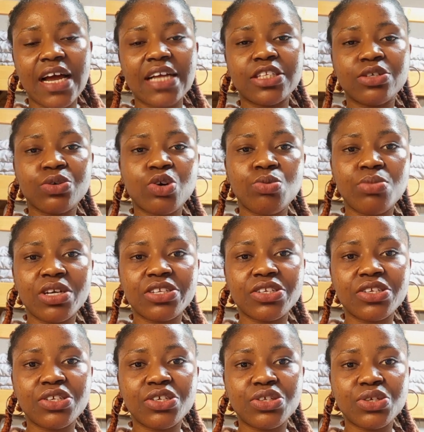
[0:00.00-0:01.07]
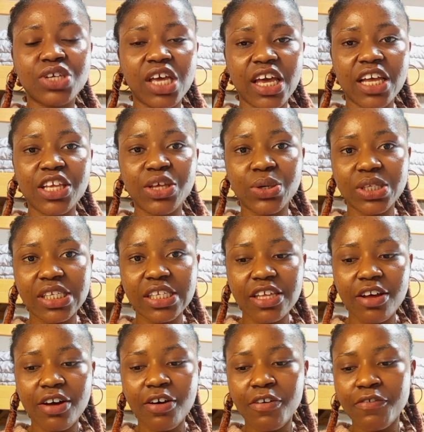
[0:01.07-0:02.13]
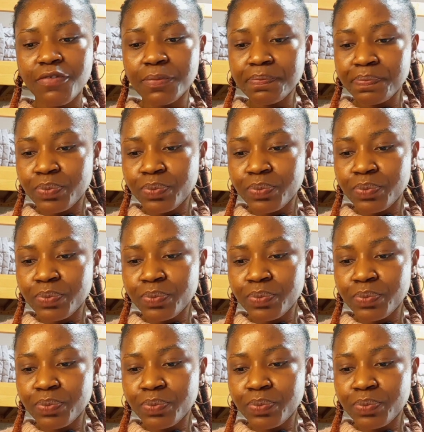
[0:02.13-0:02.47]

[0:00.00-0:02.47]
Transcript: and documents you need to get yourself.